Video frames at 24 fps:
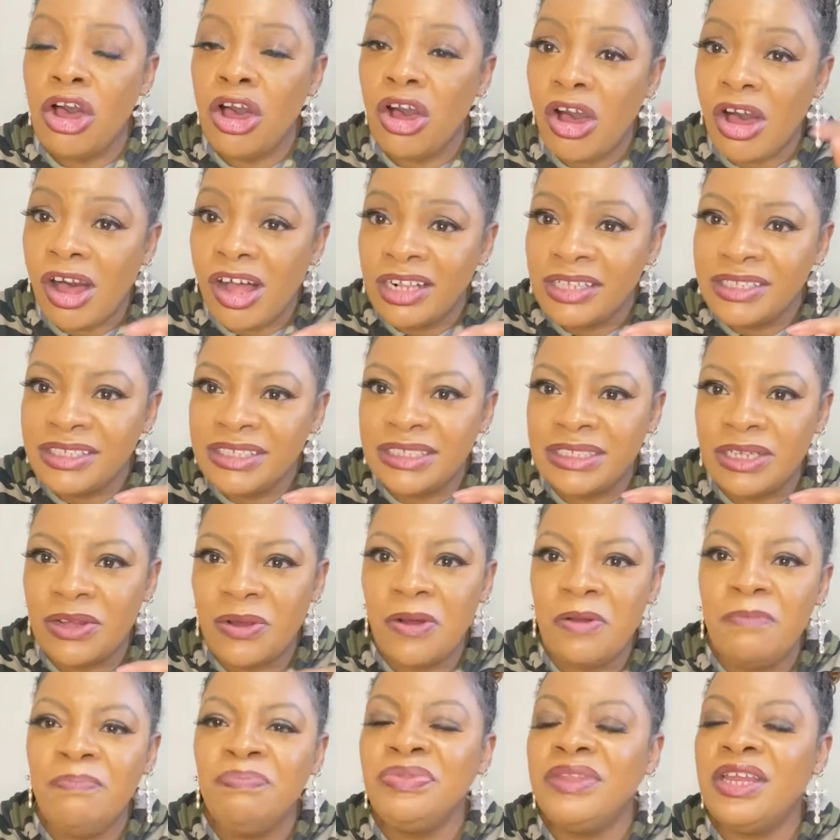
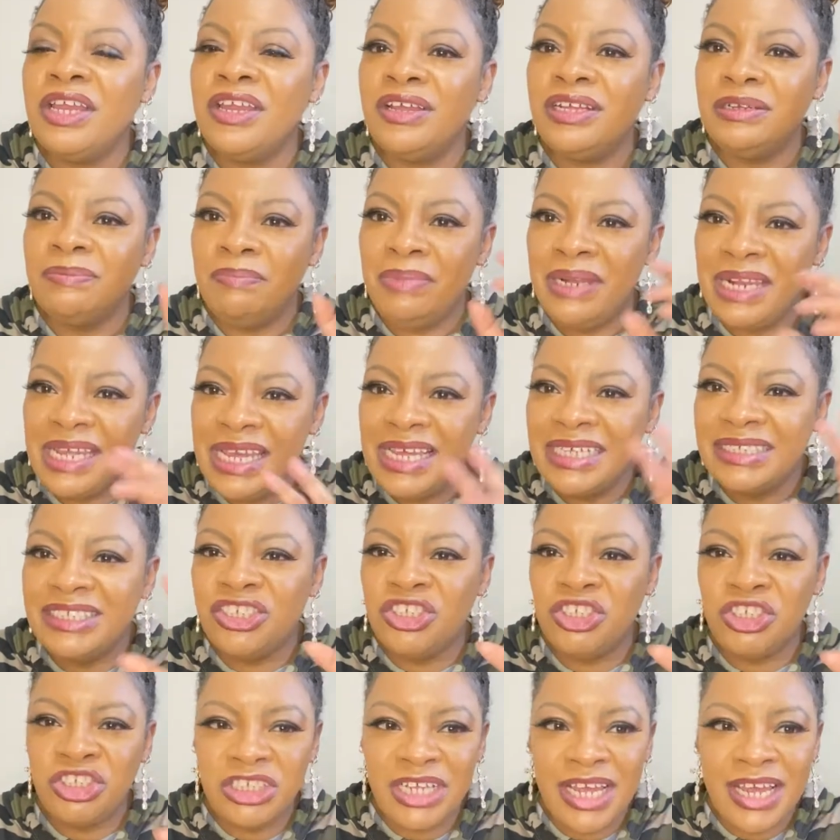Also, please
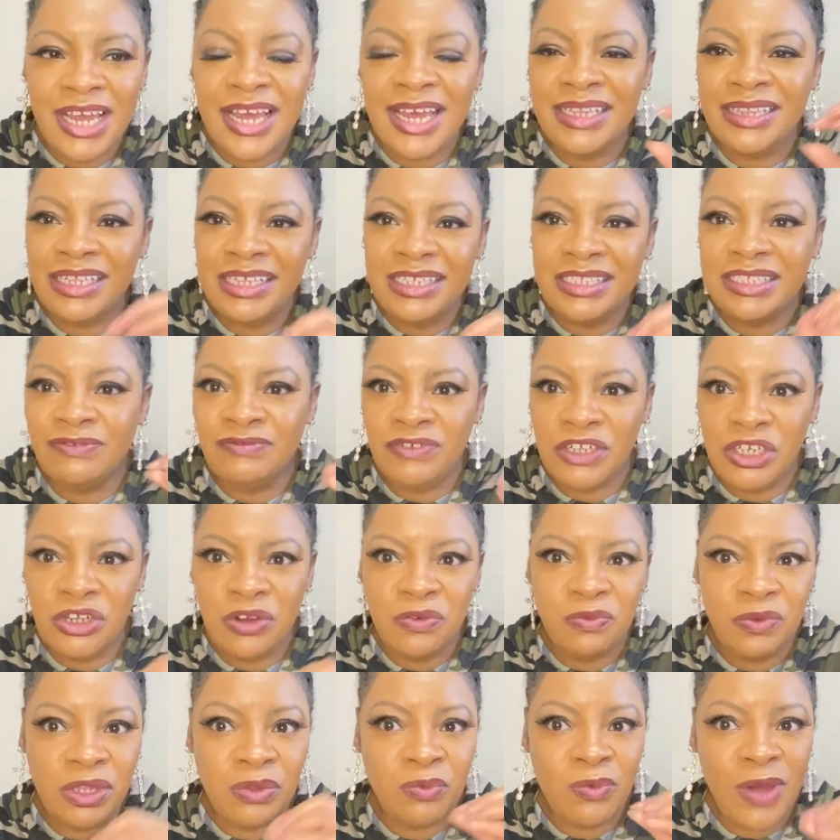share this video
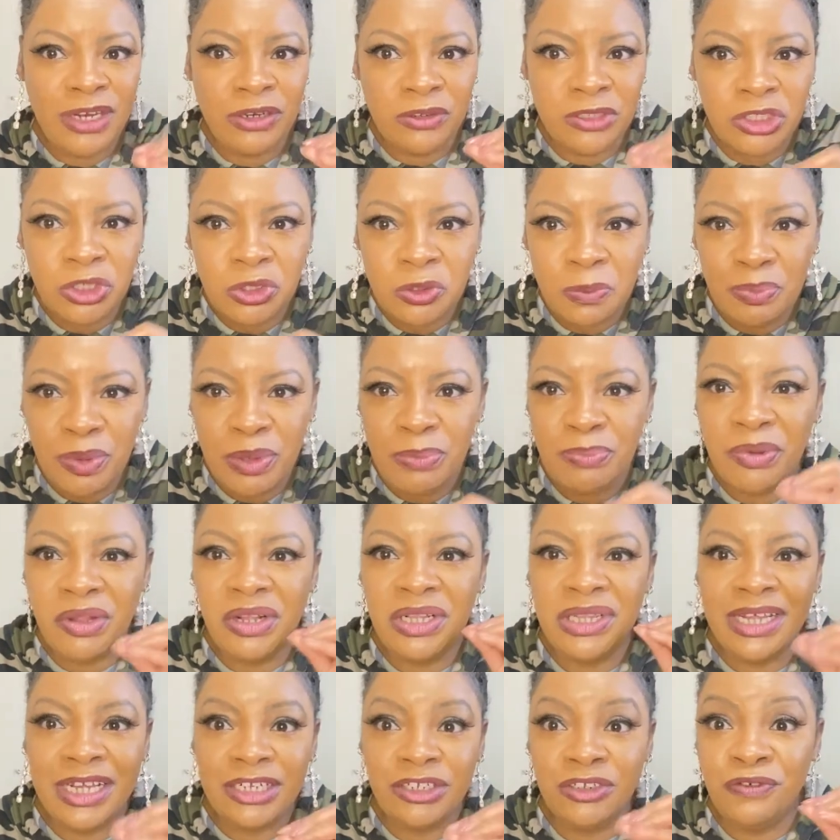with one or two people
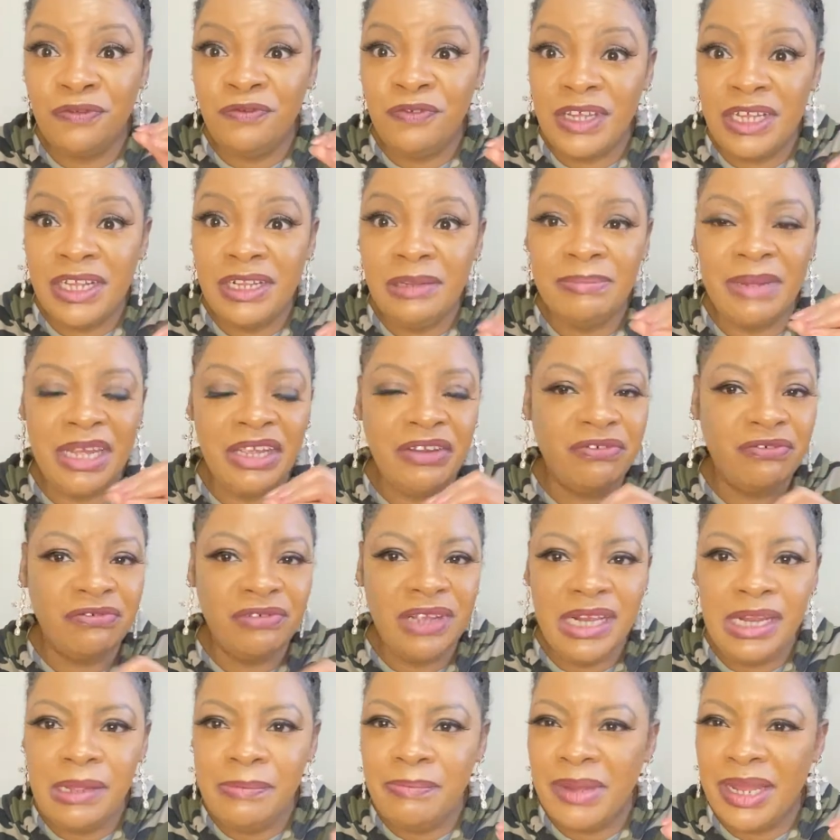that you feel may
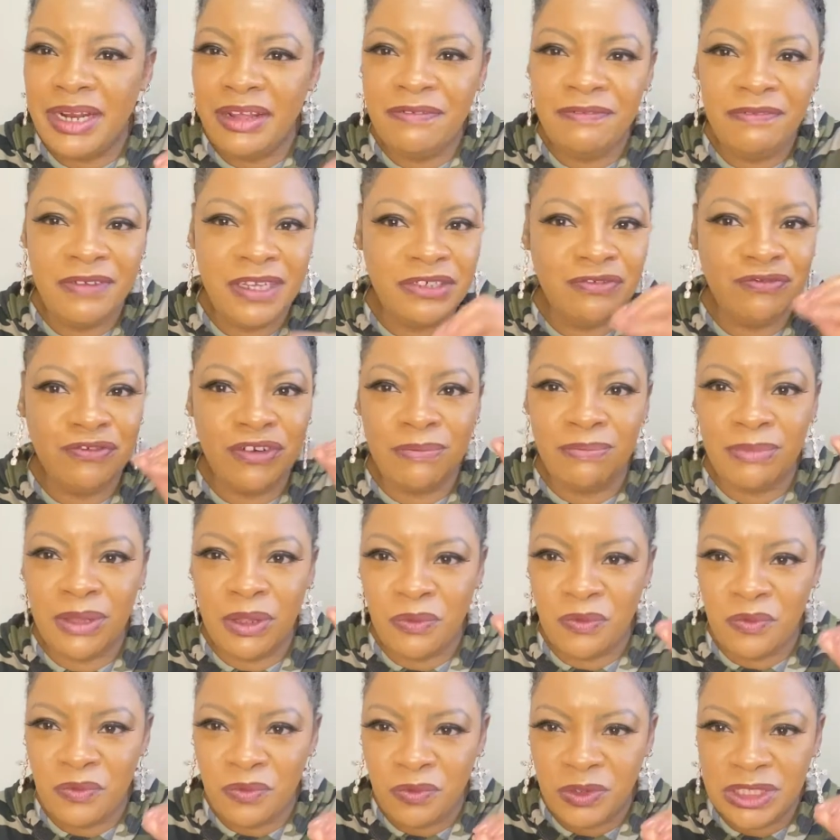really benefit from
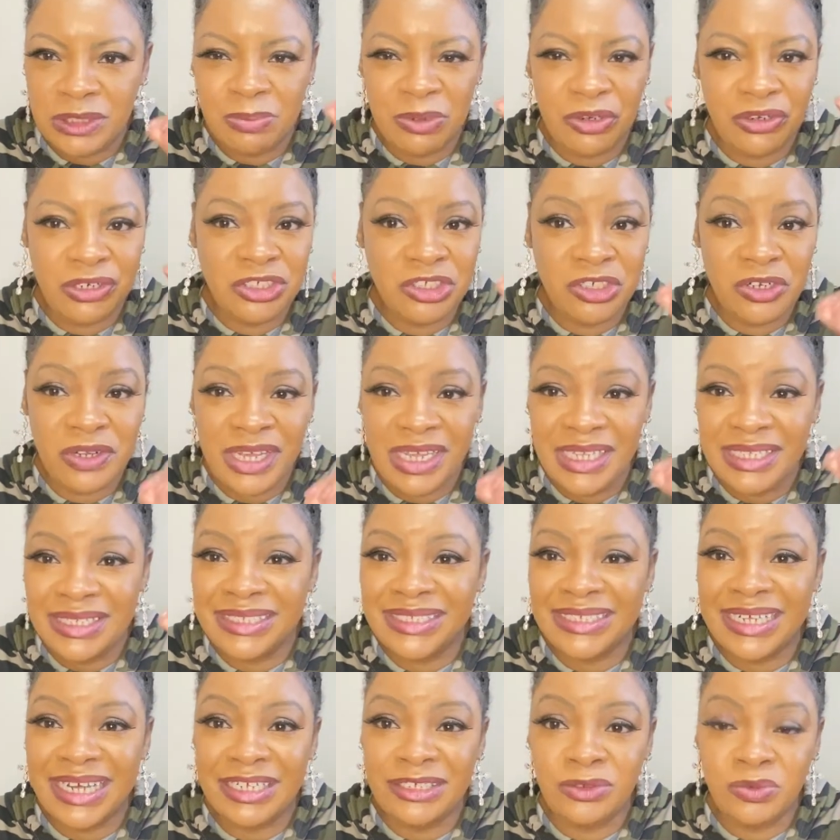the spiritual
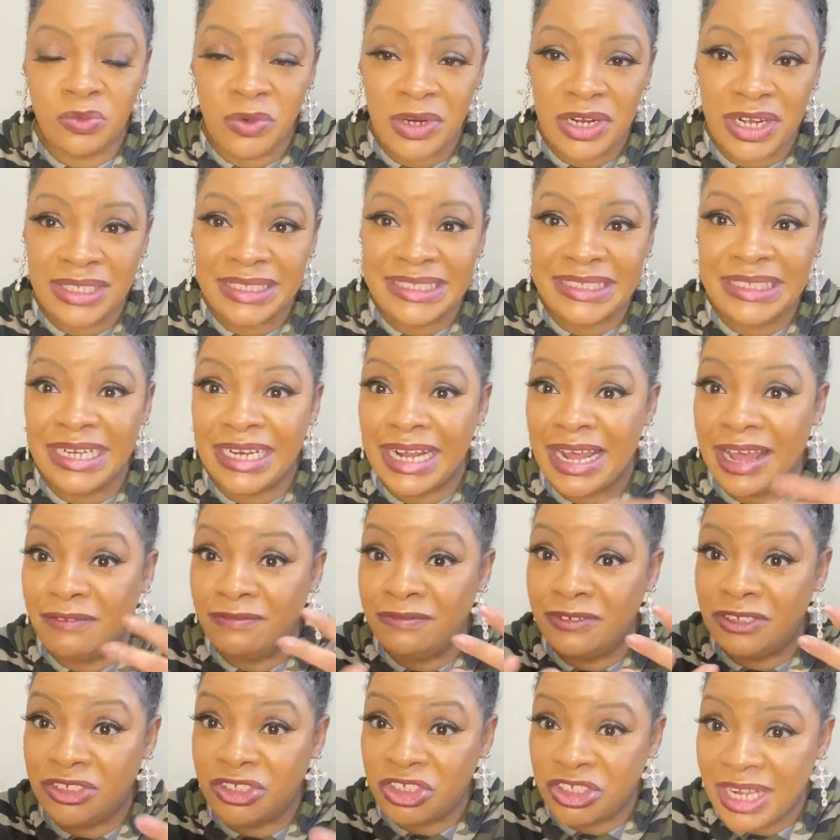insight words that I've
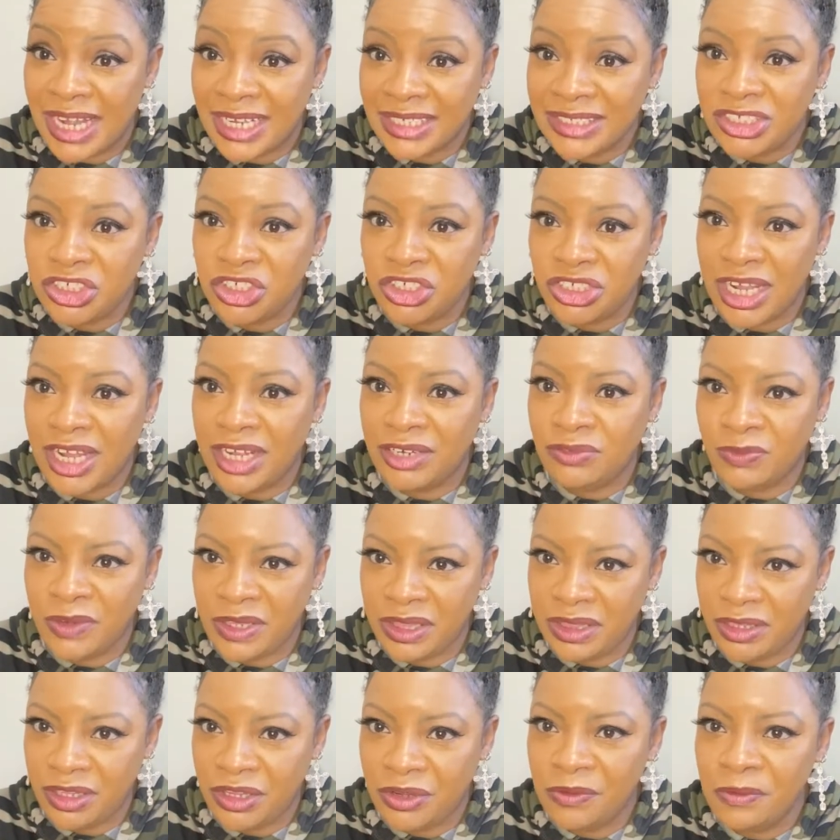just shared
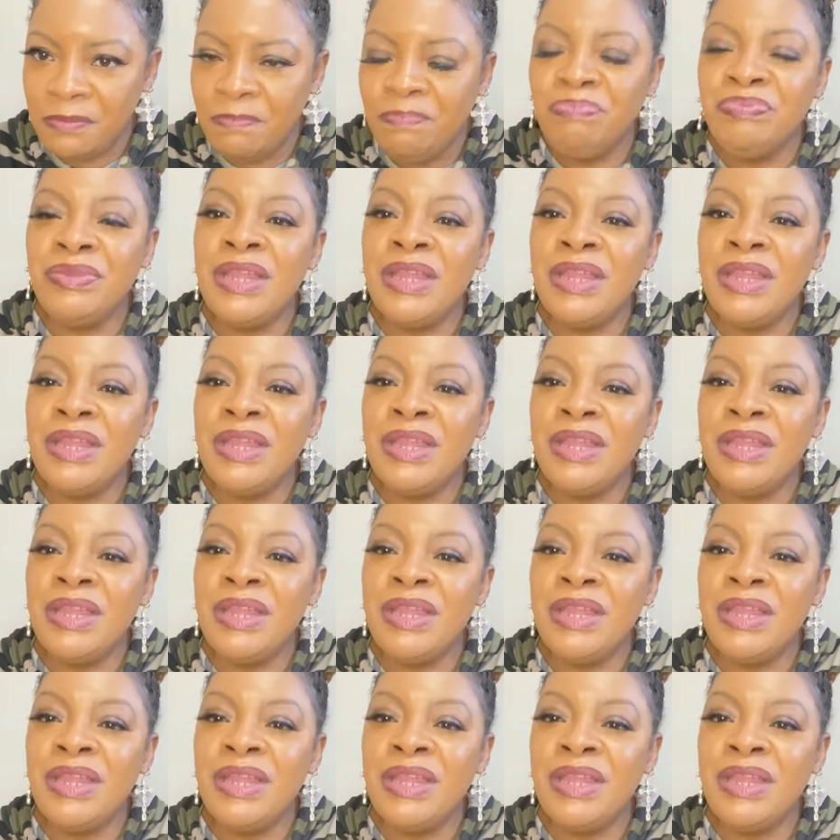with you.